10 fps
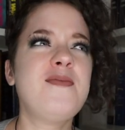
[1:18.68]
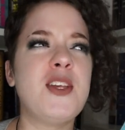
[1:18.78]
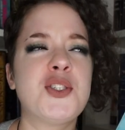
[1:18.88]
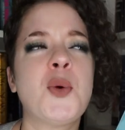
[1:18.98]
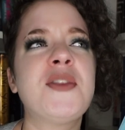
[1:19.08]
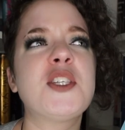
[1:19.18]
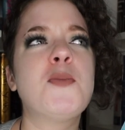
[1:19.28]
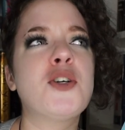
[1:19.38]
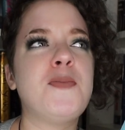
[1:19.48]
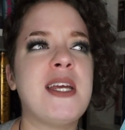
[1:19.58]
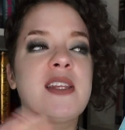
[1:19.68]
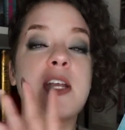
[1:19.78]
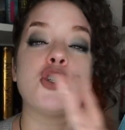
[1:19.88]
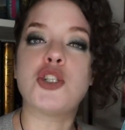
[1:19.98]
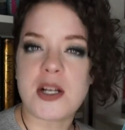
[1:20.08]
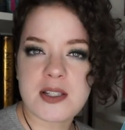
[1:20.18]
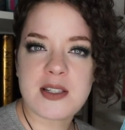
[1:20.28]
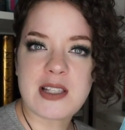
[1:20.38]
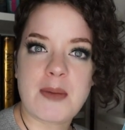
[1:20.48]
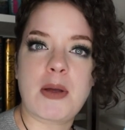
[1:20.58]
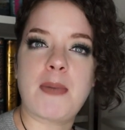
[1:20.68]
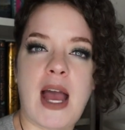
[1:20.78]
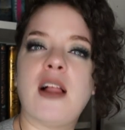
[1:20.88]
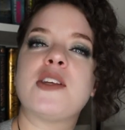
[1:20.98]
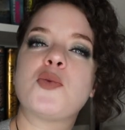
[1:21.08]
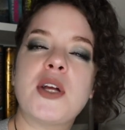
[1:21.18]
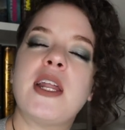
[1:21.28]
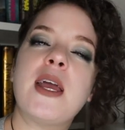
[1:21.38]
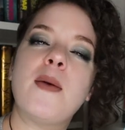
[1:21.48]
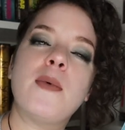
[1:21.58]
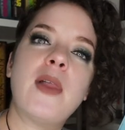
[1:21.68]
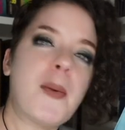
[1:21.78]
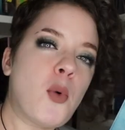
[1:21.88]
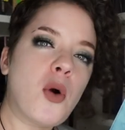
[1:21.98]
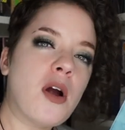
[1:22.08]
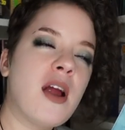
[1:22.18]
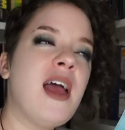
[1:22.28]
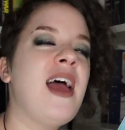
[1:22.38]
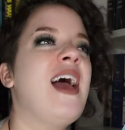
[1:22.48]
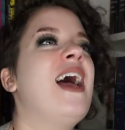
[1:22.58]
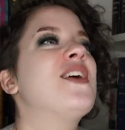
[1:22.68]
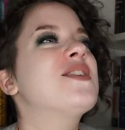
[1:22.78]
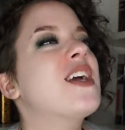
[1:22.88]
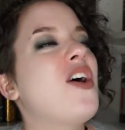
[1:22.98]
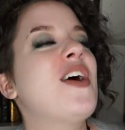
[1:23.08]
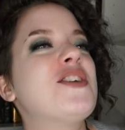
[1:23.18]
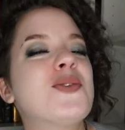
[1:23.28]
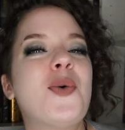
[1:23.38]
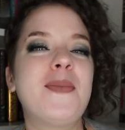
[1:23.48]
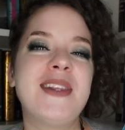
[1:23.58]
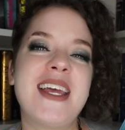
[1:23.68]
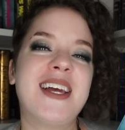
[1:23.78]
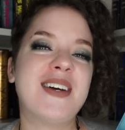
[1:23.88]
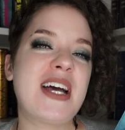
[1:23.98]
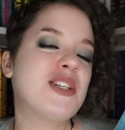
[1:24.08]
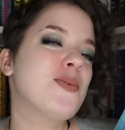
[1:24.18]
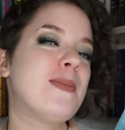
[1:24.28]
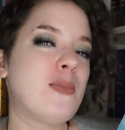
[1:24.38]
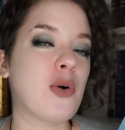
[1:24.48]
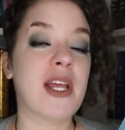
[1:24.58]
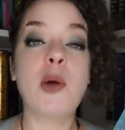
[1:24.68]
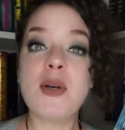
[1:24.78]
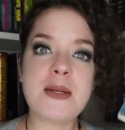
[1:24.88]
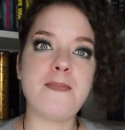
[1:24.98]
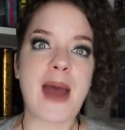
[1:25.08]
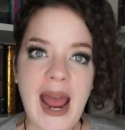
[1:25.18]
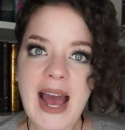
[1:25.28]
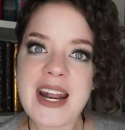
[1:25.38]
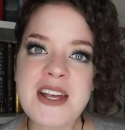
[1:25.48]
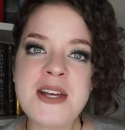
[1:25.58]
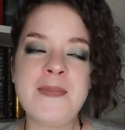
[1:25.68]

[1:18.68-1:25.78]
So with this book being like just the Sleeping Palace, we're getting like more. I was like, oh, I just want more. Like, it wasn't bad.